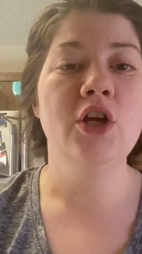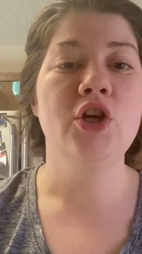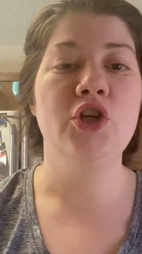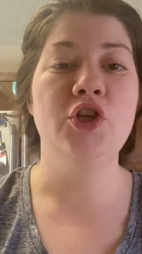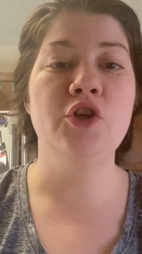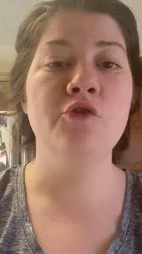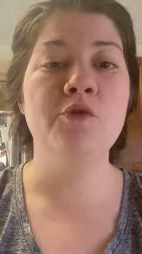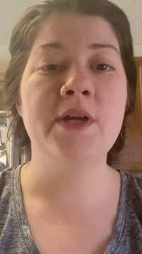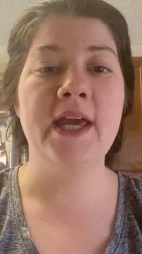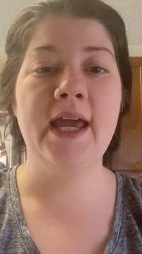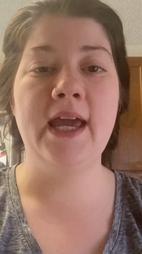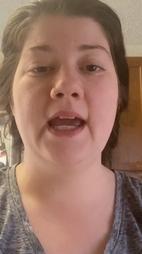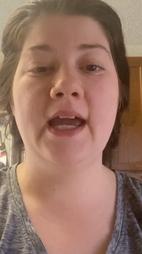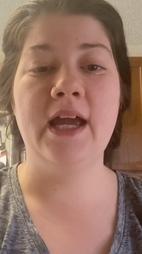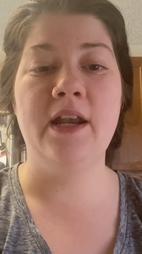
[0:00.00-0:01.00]
You
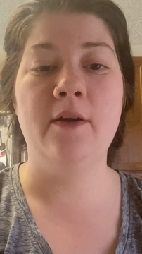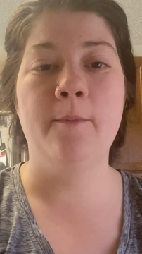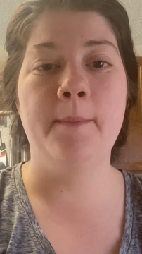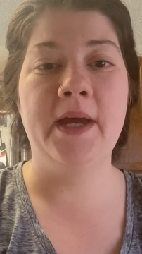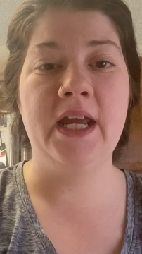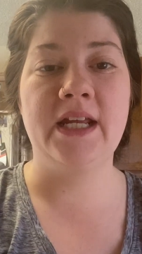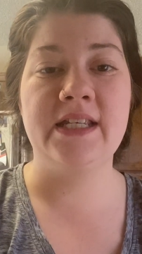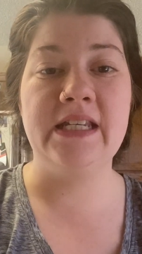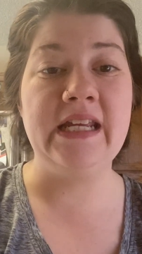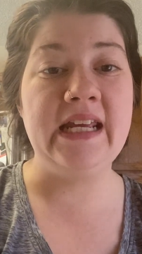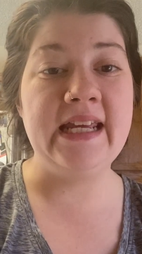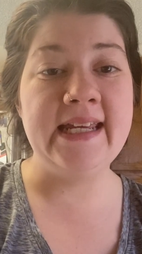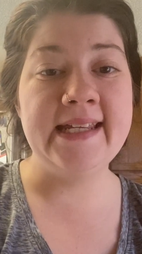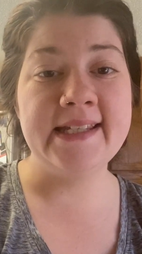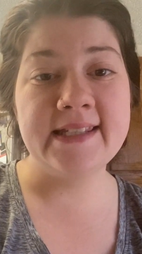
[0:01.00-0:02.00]
can make
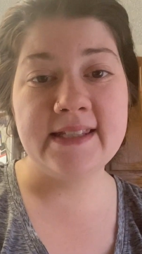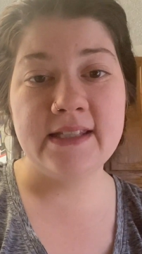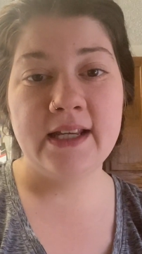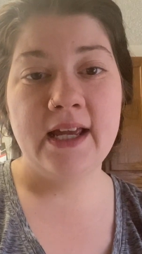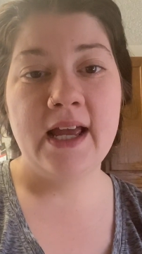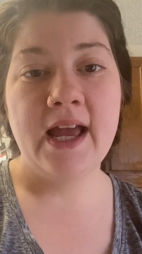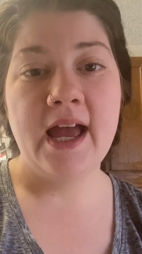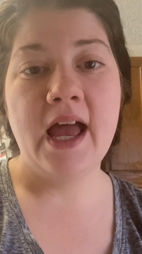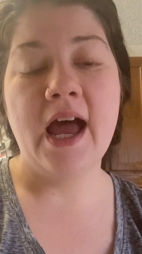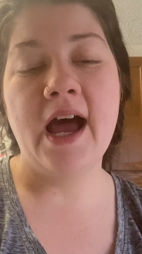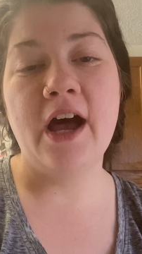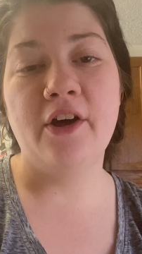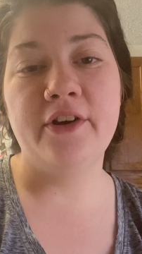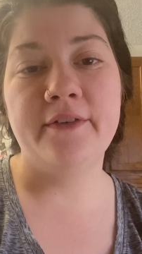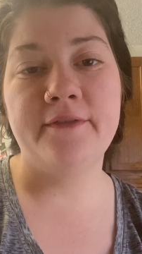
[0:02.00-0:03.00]
teas
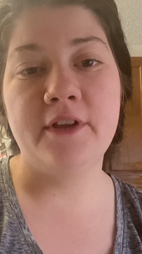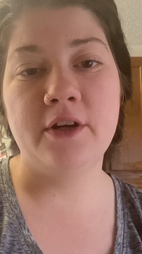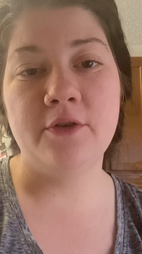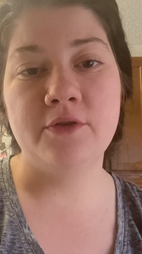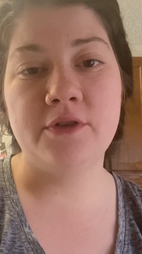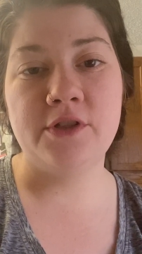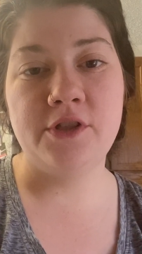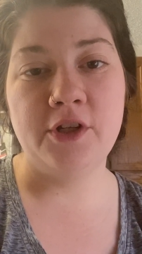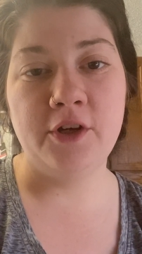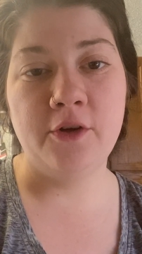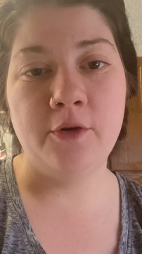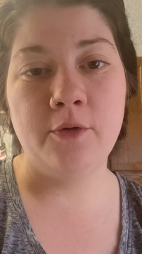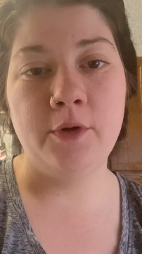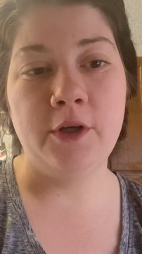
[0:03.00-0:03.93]
out of those two.